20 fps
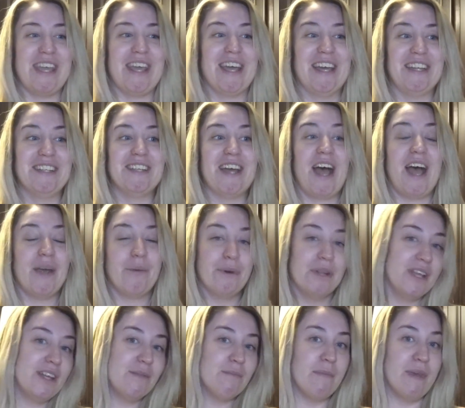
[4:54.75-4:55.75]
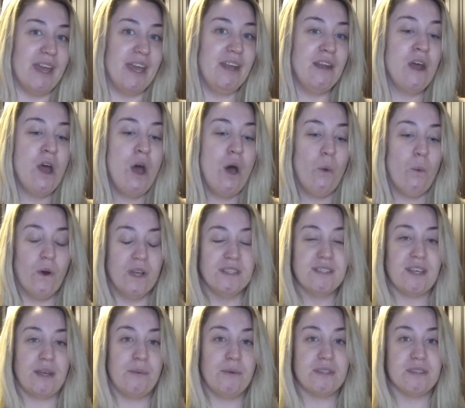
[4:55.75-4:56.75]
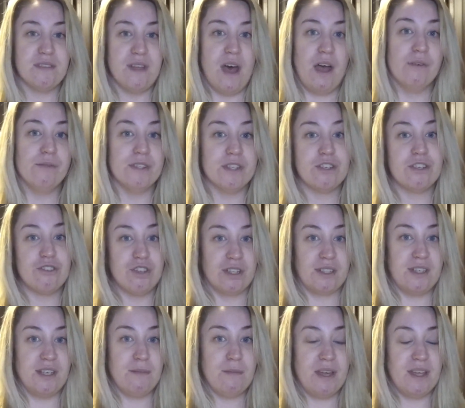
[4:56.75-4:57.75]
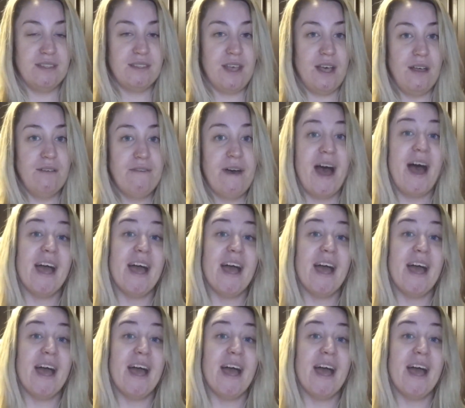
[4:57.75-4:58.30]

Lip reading: And I will admit, once I was not restricting myself,